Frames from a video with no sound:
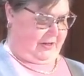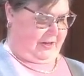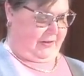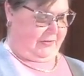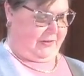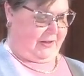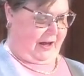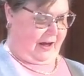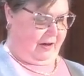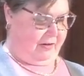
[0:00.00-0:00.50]

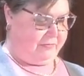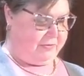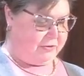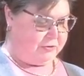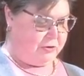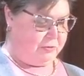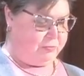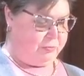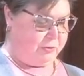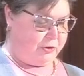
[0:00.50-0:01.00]
The
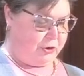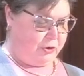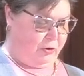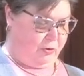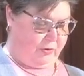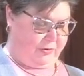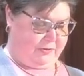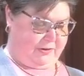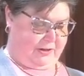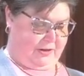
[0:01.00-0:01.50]
envelope would go
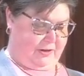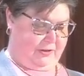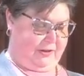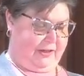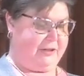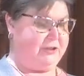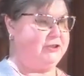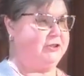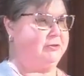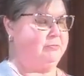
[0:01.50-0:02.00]
on the
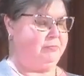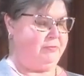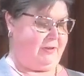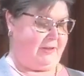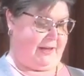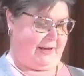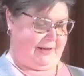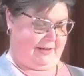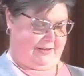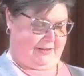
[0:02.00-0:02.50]
collection
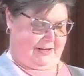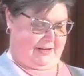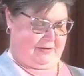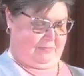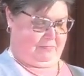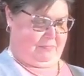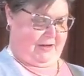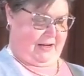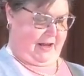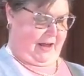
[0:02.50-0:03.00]
plate
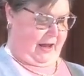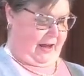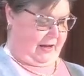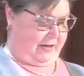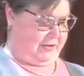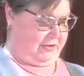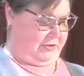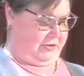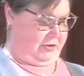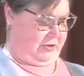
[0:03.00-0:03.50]
and be
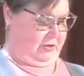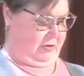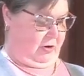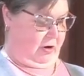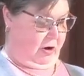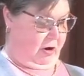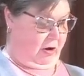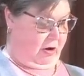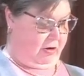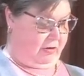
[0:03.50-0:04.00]
added to
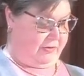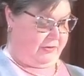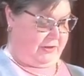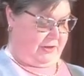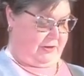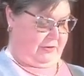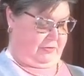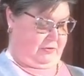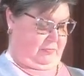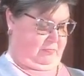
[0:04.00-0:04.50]
all
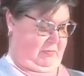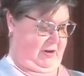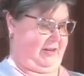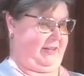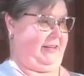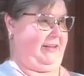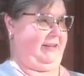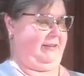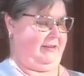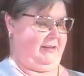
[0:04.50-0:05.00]
the other
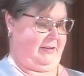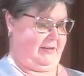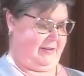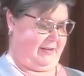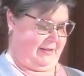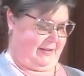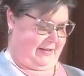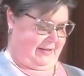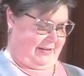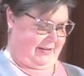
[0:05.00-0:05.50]
money,
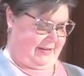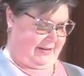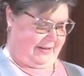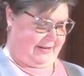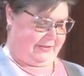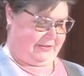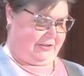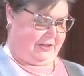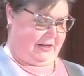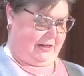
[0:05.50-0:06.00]

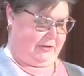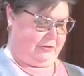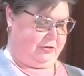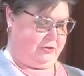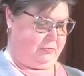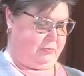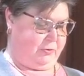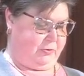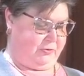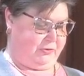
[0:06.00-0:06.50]
a
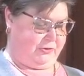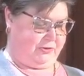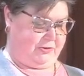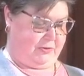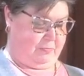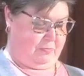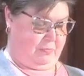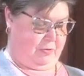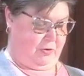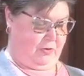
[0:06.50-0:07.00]
tangible
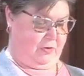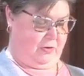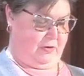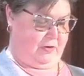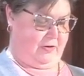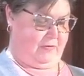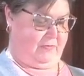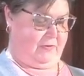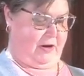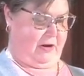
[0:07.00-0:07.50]
symbol
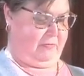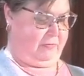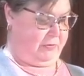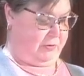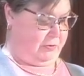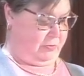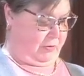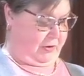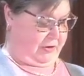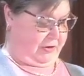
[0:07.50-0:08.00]
of
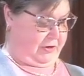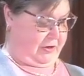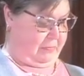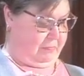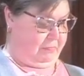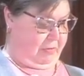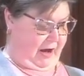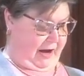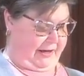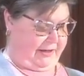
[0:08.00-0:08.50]
everyone
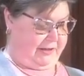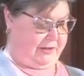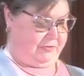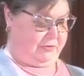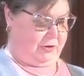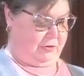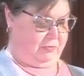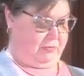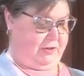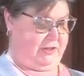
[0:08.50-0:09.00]
combining
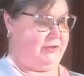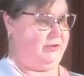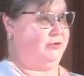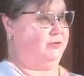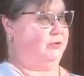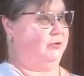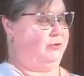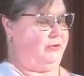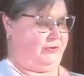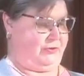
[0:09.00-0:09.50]
their
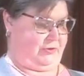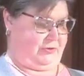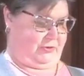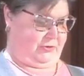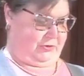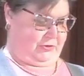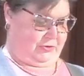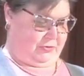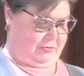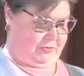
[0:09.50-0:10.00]

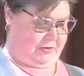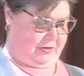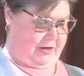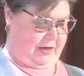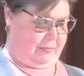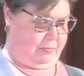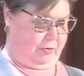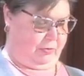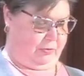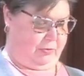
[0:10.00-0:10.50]
resources to
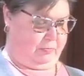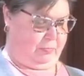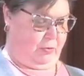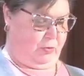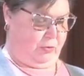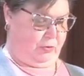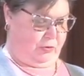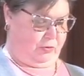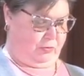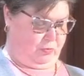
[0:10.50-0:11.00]
enable
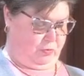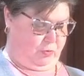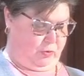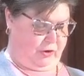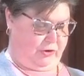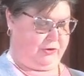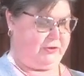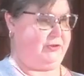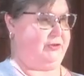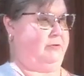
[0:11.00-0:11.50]
important
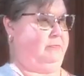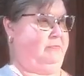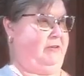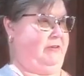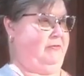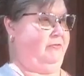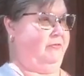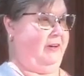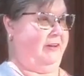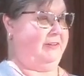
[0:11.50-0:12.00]
works to be
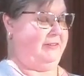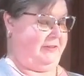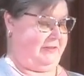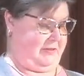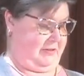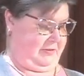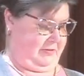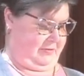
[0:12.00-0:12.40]
funded.